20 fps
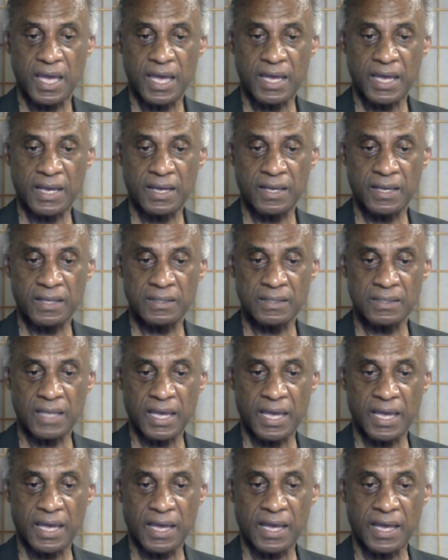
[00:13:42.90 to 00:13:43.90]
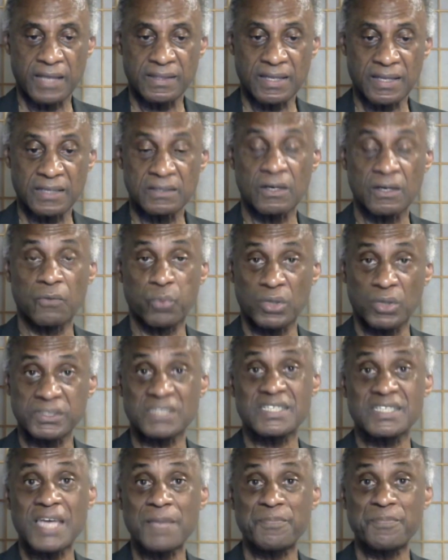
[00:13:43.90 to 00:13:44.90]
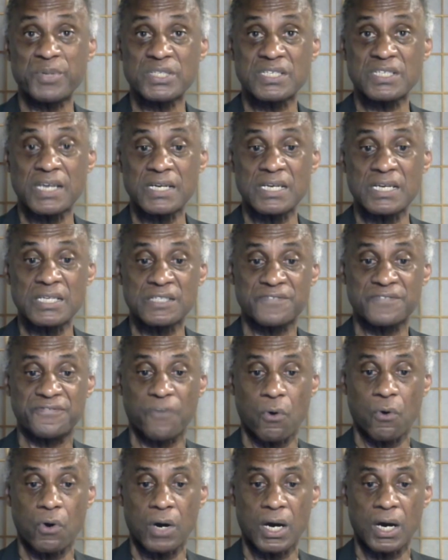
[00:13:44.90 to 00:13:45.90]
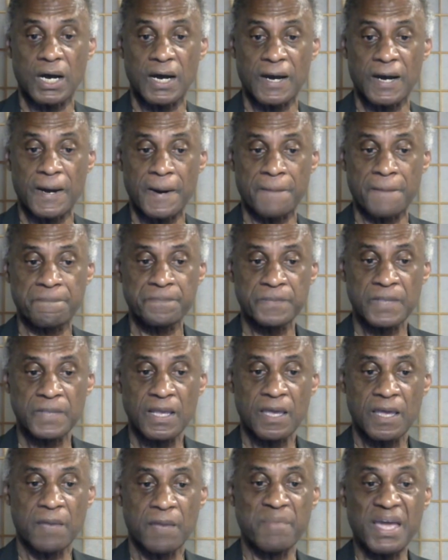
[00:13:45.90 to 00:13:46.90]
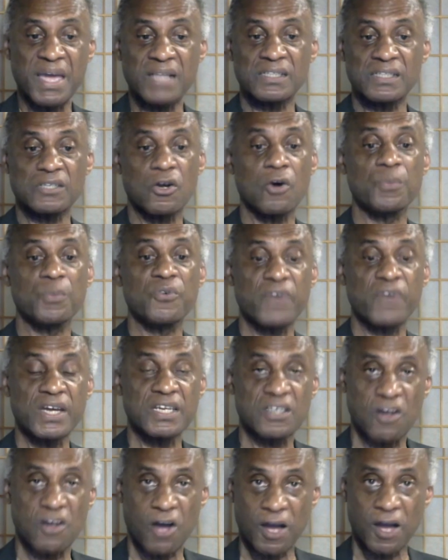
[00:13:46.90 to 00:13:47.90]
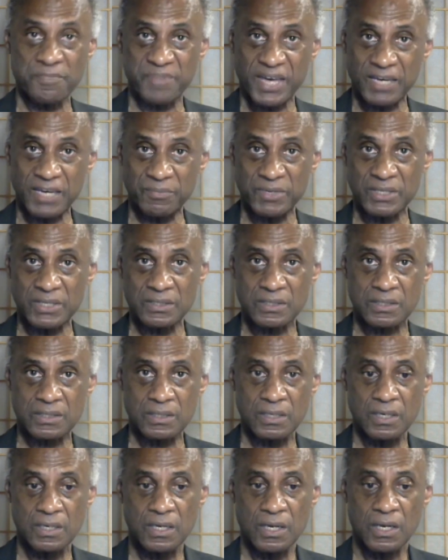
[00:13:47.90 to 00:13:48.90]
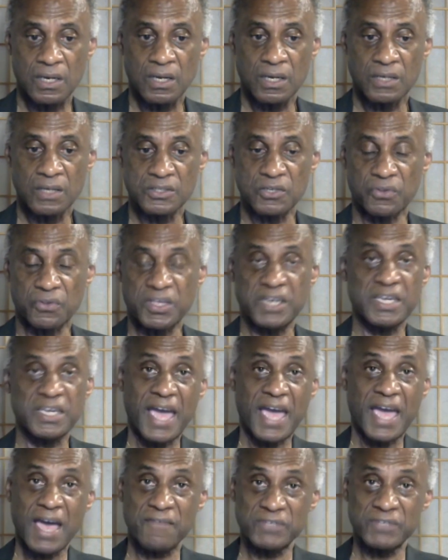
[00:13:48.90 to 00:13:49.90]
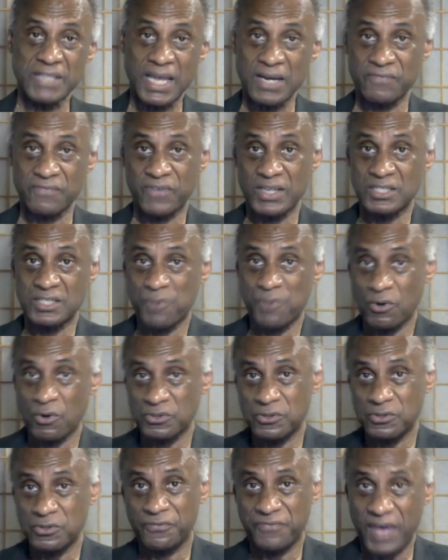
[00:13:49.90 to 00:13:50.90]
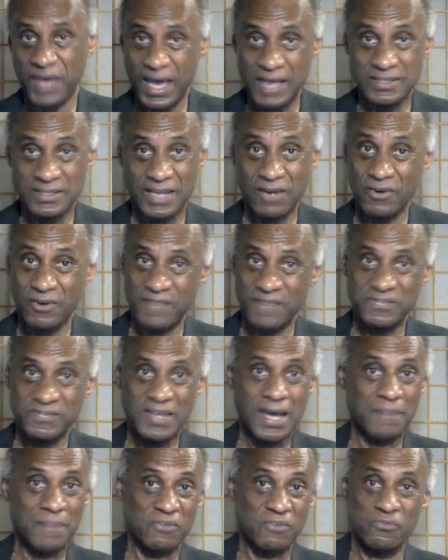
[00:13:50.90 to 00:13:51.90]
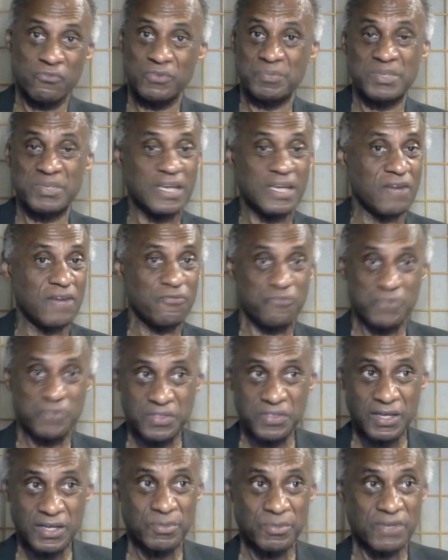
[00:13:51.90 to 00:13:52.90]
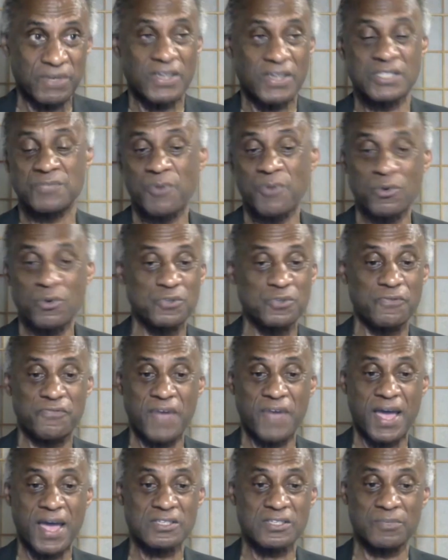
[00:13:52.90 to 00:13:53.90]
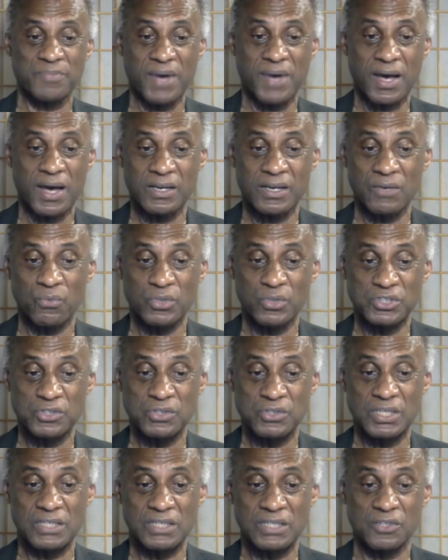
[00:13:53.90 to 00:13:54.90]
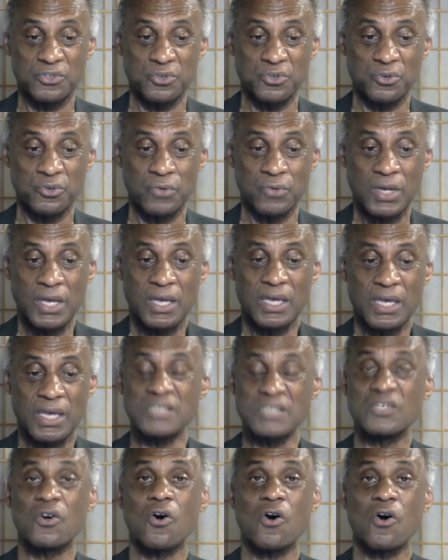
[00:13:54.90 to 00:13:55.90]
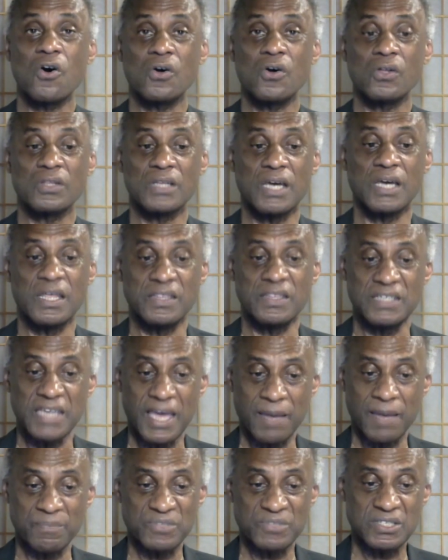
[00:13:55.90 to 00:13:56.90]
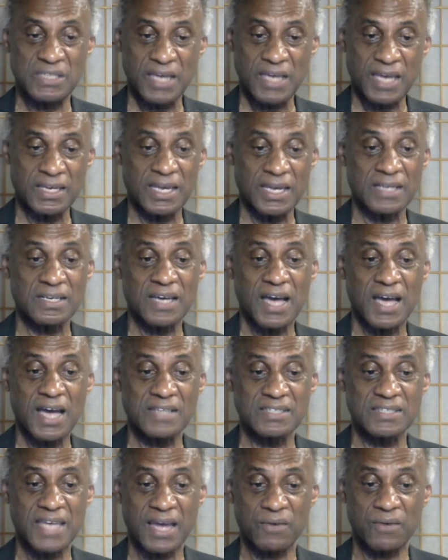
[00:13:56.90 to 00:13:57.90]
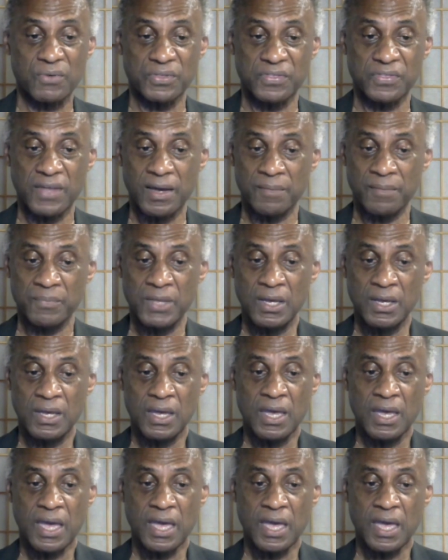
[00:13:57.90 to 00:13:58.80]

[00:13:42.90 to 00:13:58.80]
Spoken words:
And well, the 10% is for mail at home credit card payments. So there you have it. Now, if I spoke too fast, I don't have time to repeat everything, but if I spoke too fast about it, what you need to do is call the MTA, get in contact with them.